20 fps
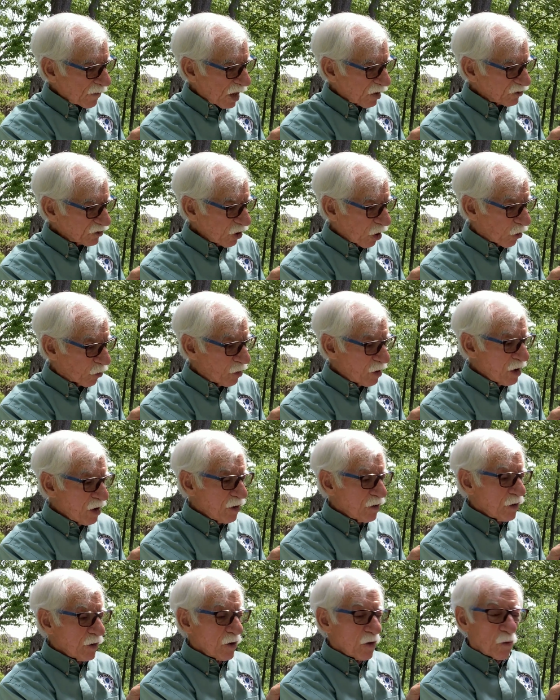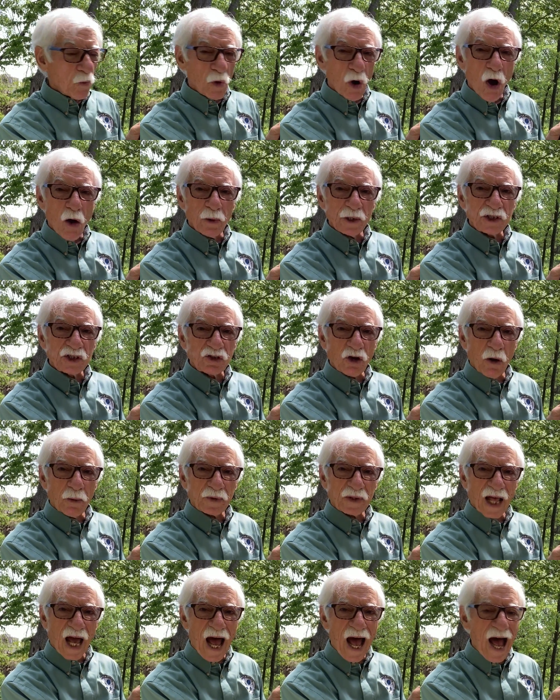So we always start
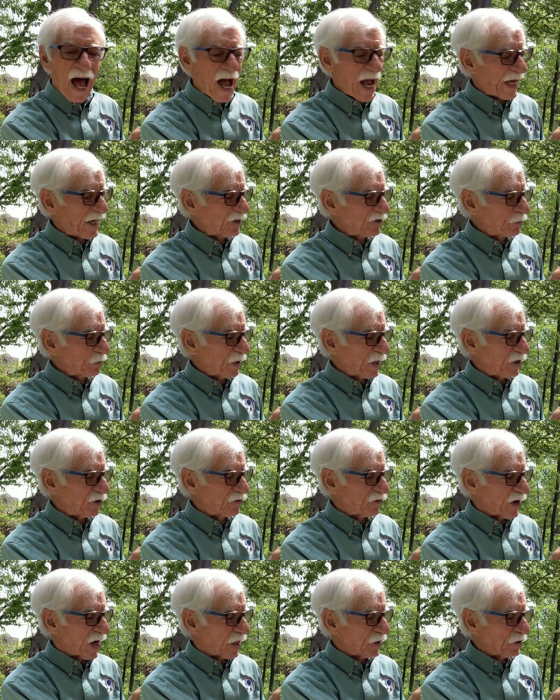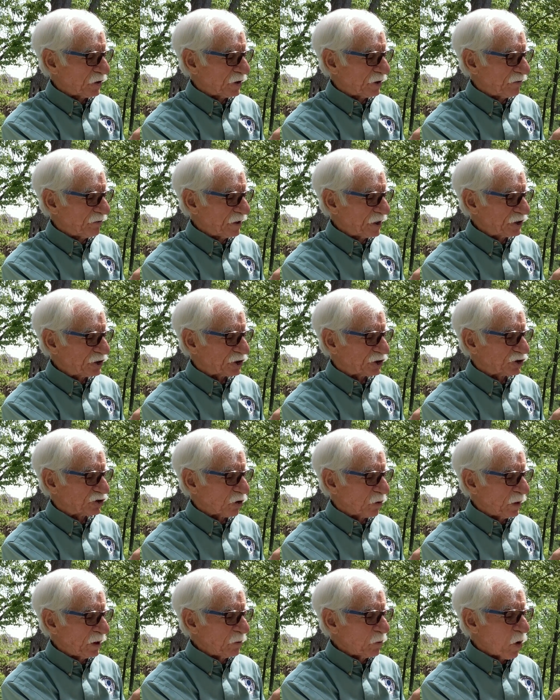with the highest place value in division.
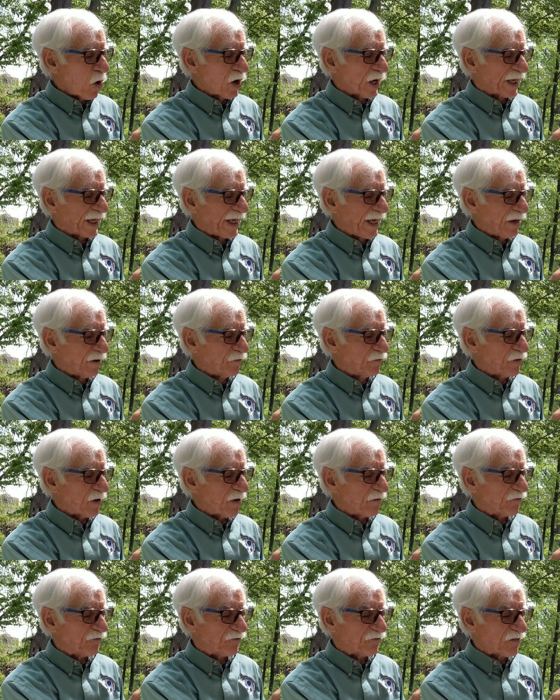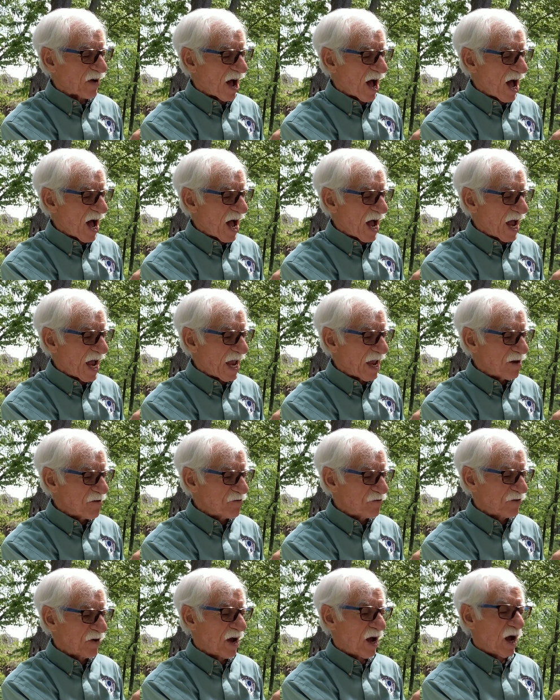So we want to give
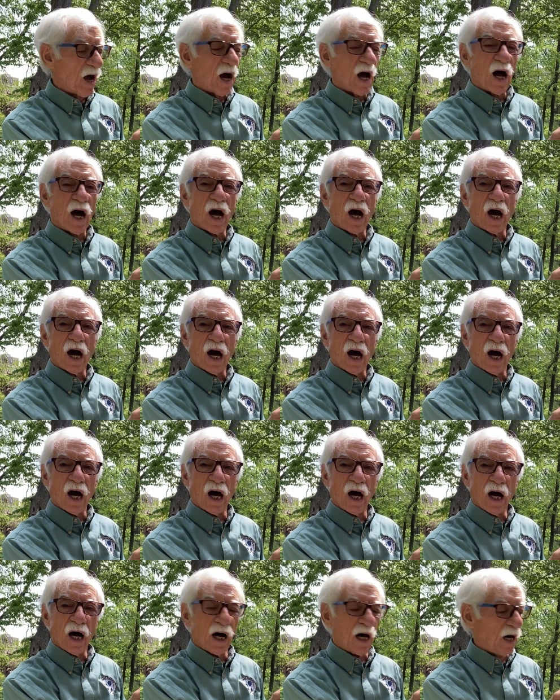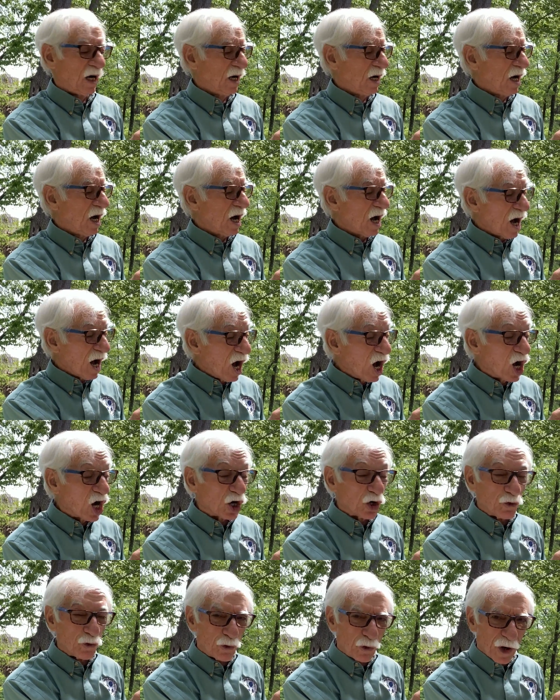
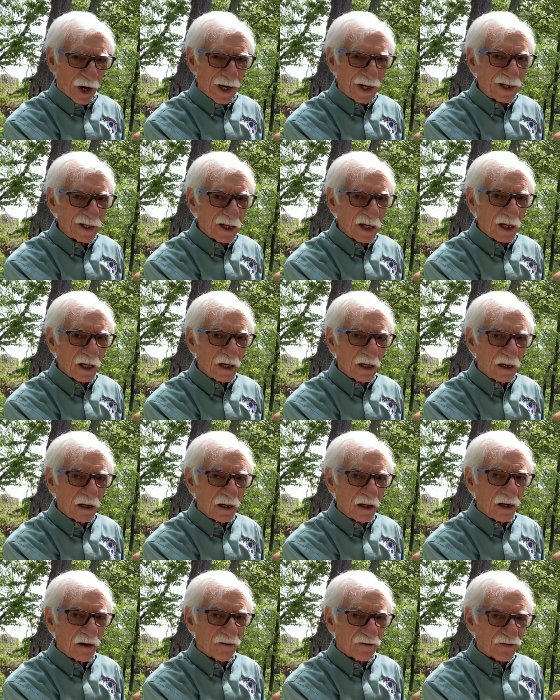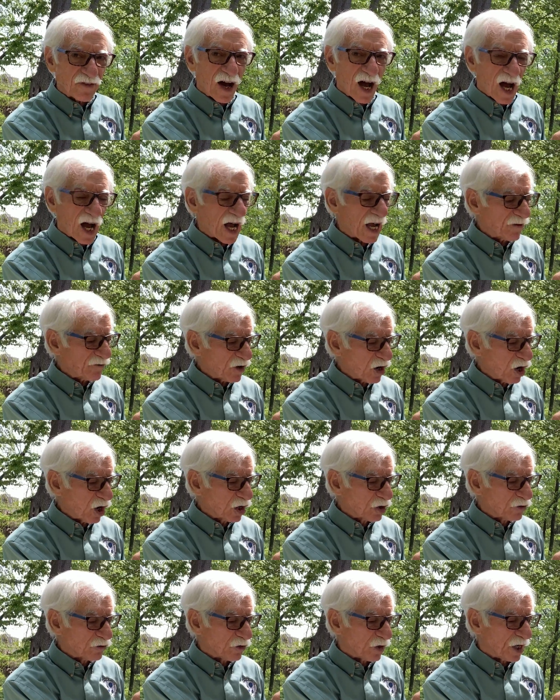
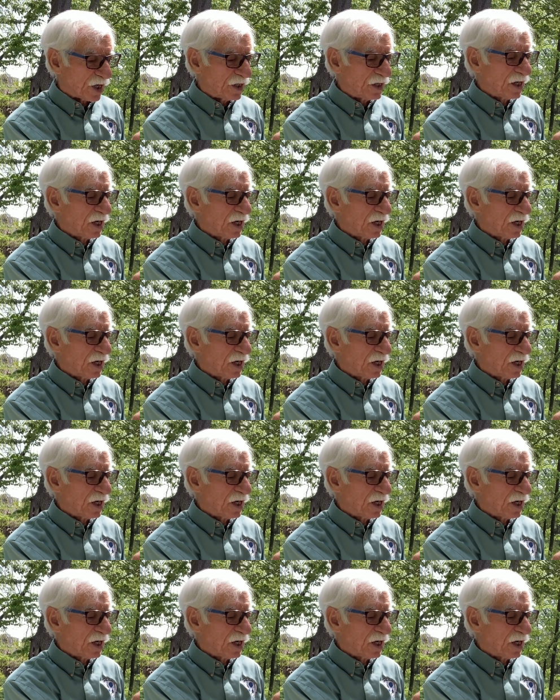500